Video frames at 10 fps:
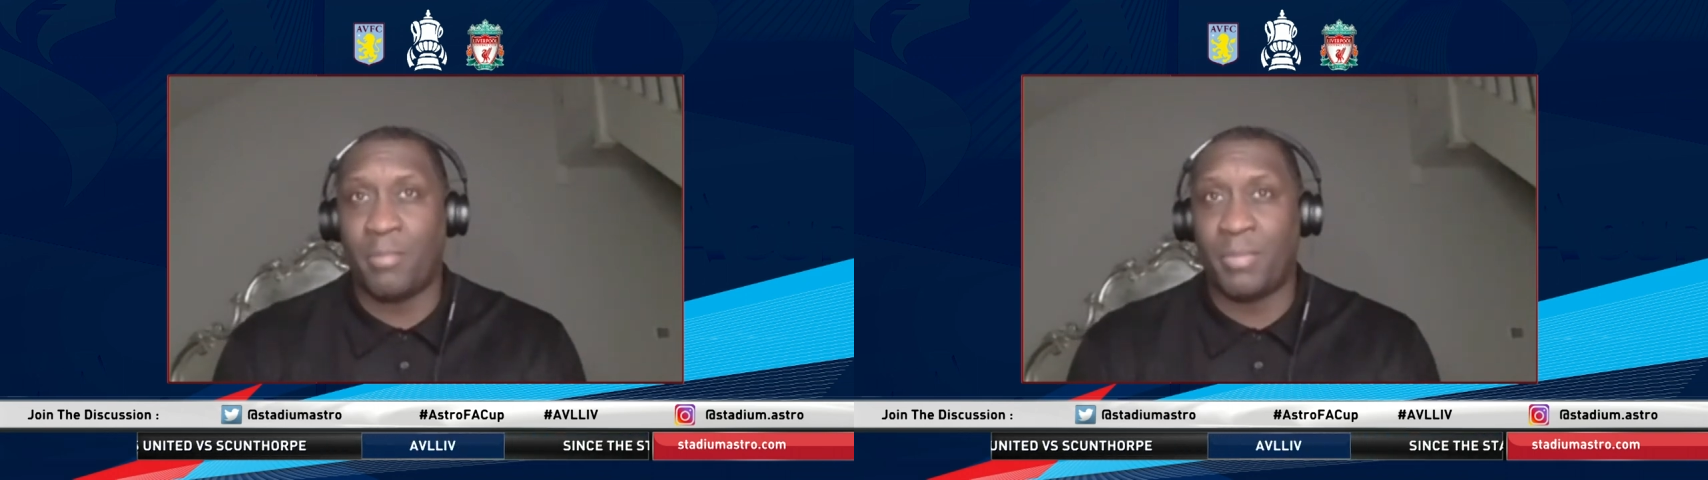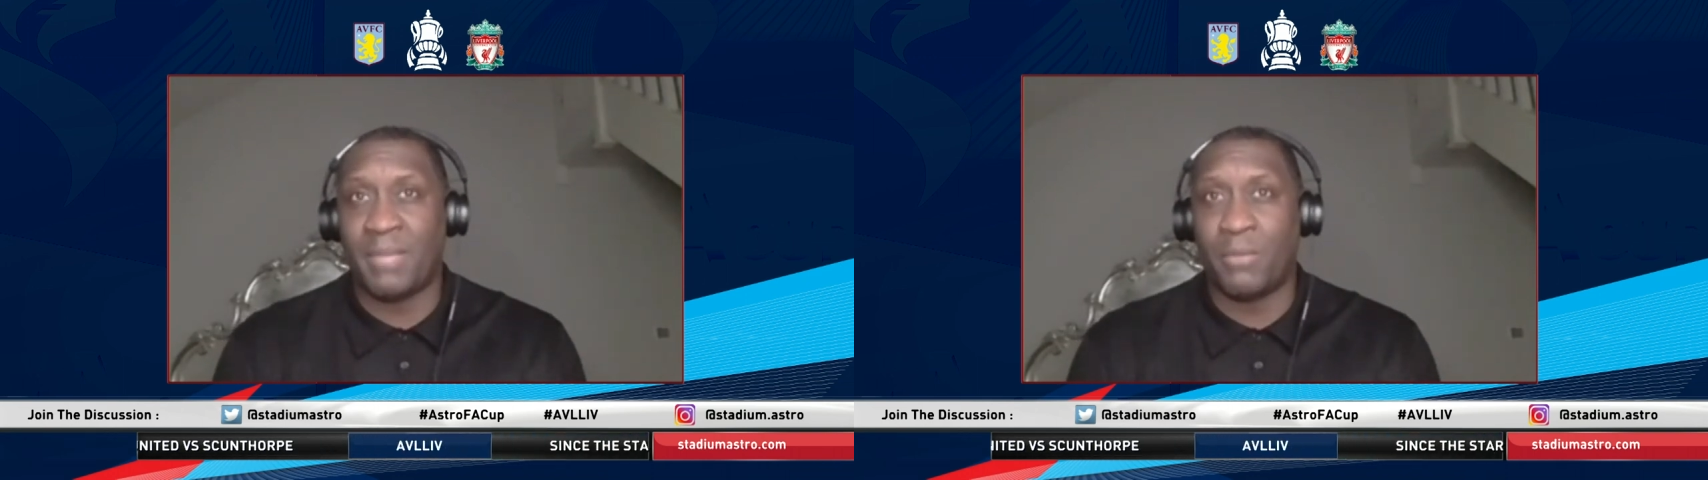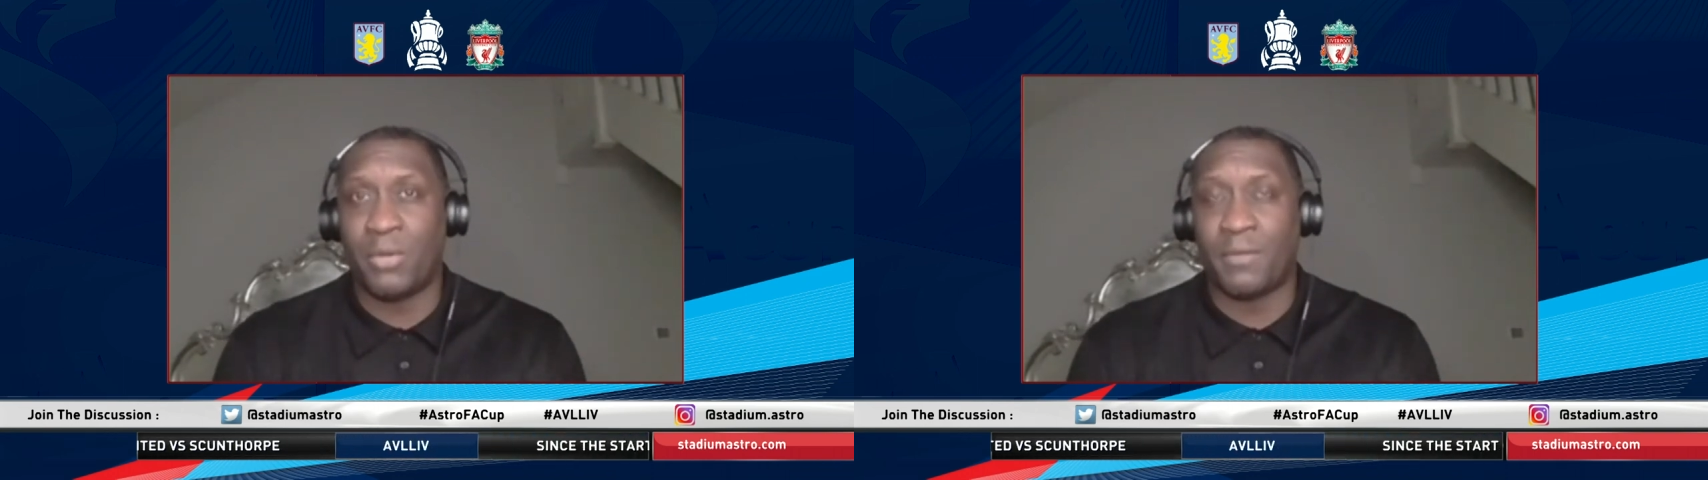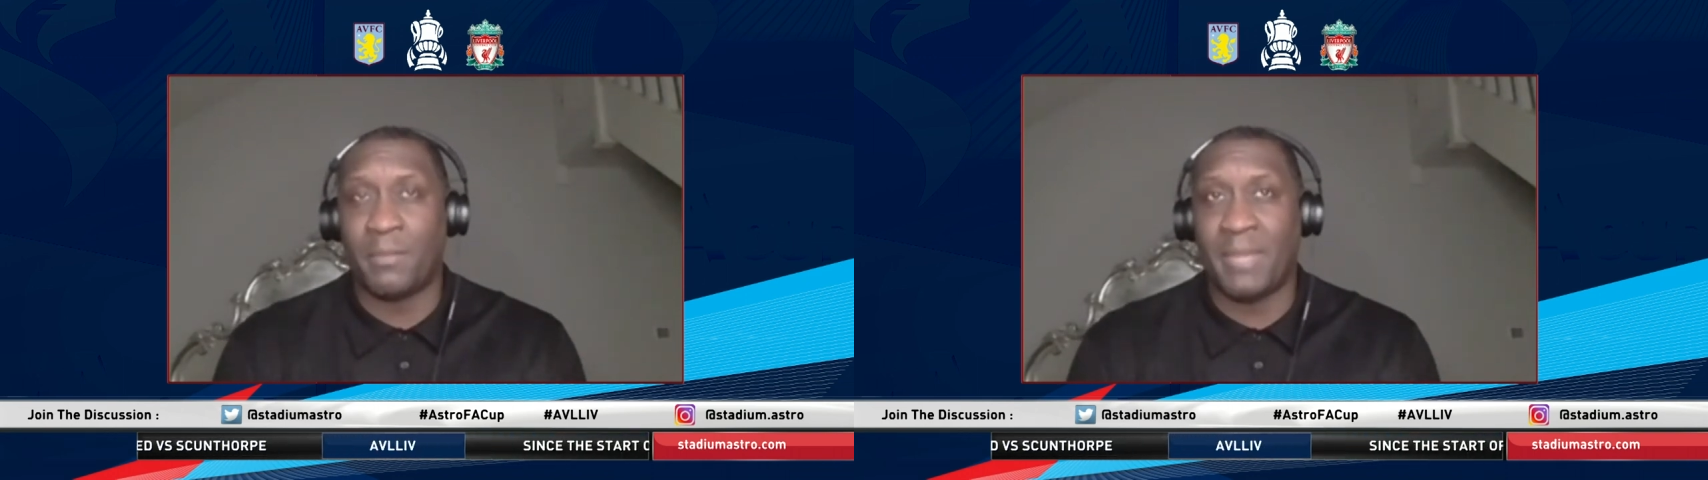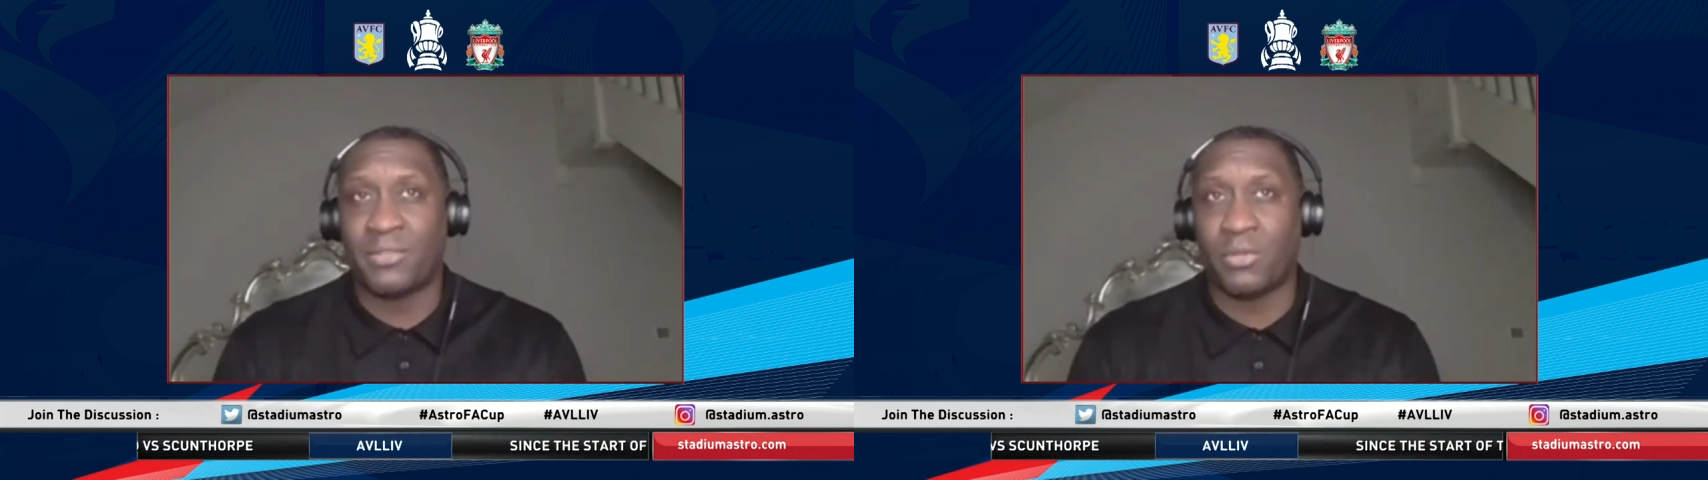being more of a
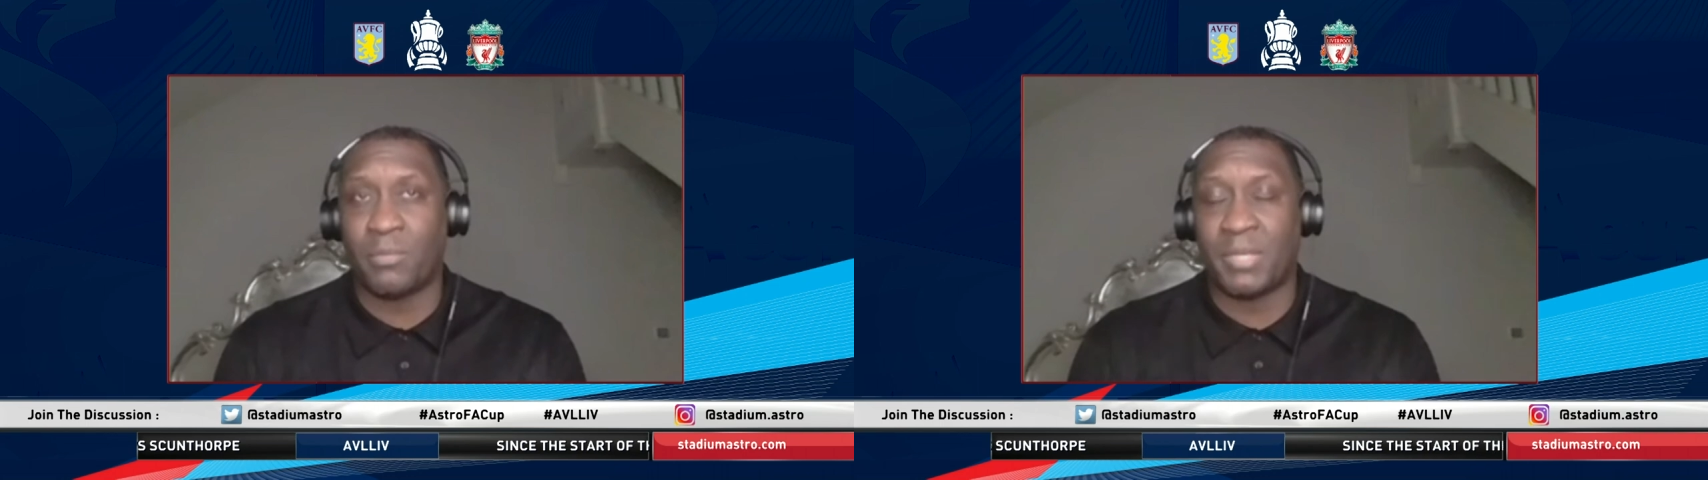mentor,